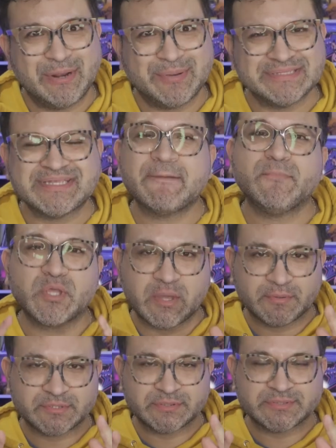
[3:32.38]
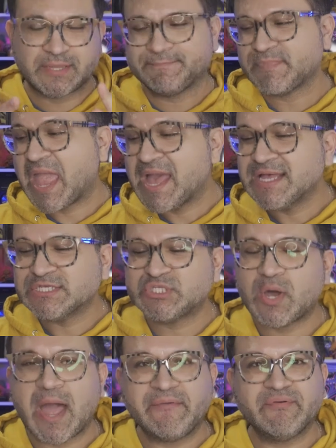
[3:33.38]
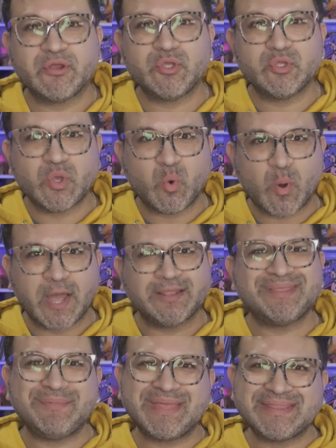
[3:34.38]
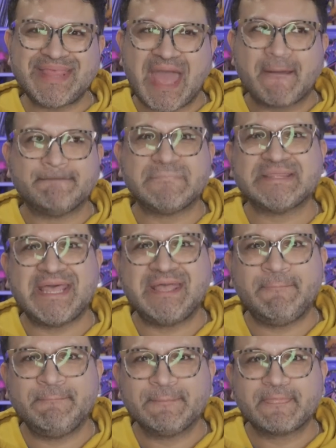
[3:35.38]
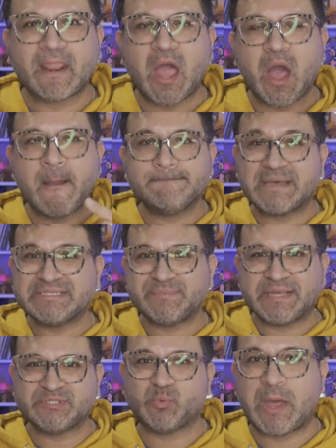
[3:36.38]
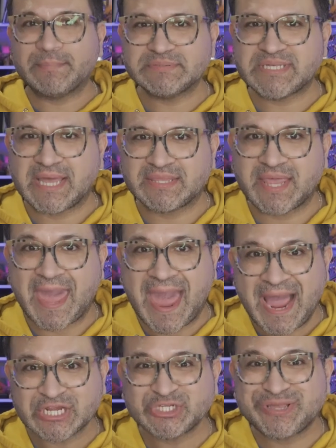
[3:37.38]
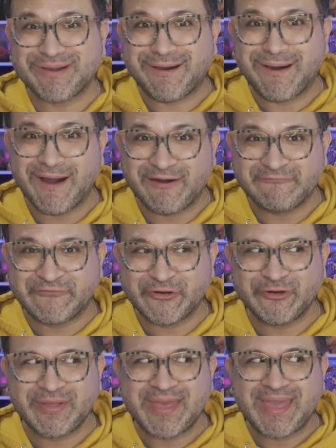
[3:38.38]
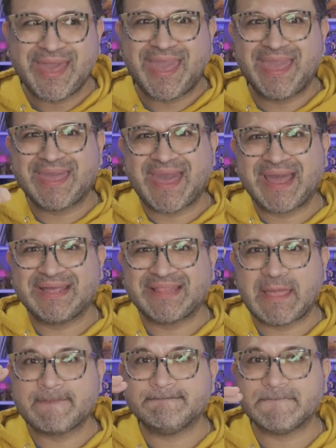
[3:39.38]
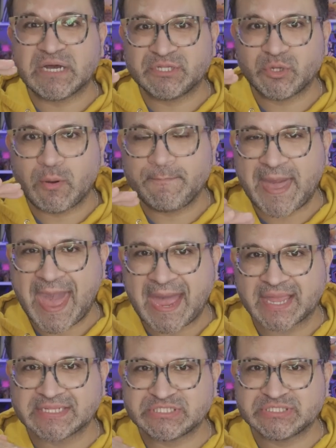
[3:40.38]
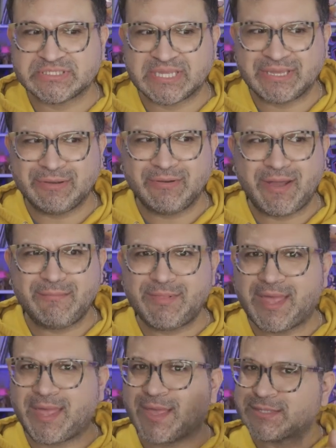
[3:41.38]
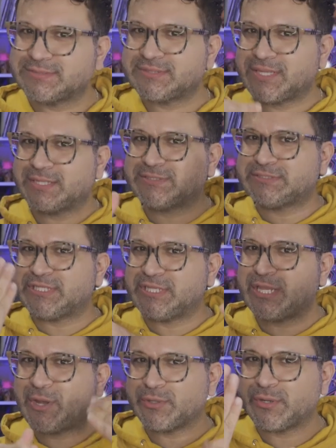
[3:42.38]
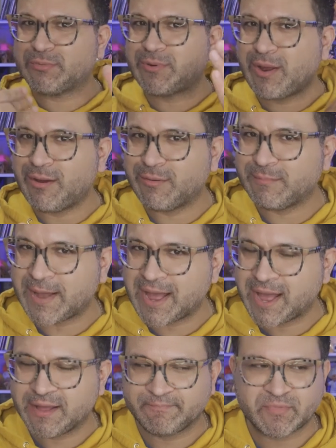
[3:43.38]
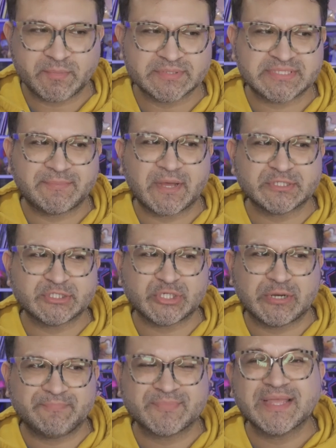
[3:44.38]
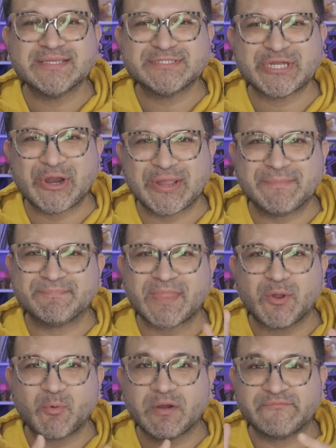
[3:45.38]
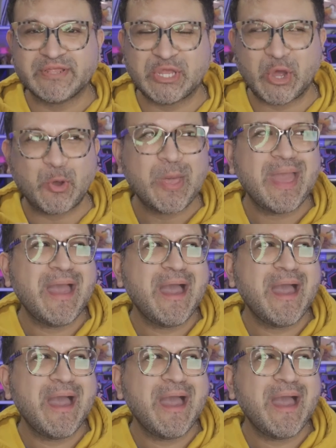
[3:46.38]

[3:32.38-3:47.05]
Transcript: Anyways, you get what I'm trying to say. So I figure, you know what? Let me get that. But then on Best Buy's website, they actually offer a kind of like bundle package deal. I'm like, slow your roll. Bo um, let's say BoxyCharm. Sorry, wrong video.